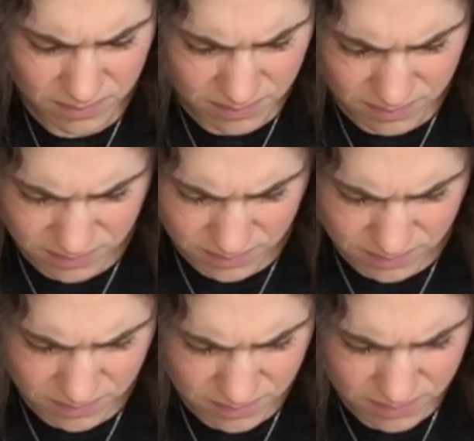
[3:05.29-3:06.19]

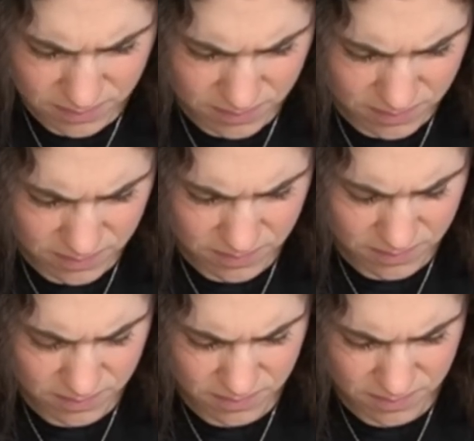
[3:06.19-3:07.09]

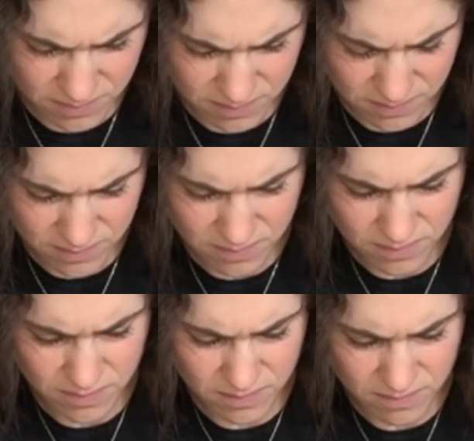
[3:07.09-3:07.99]

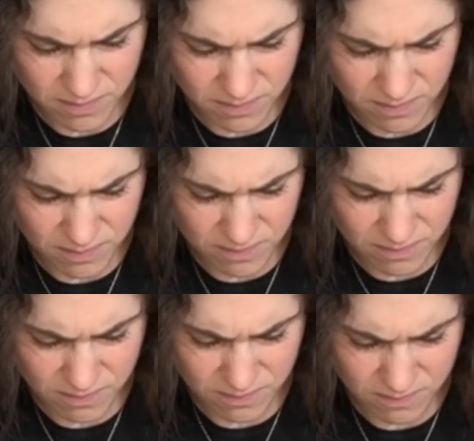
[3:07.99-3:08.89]

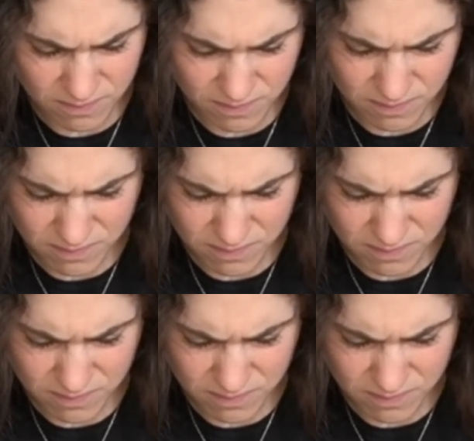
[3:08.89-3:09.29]
[no speech]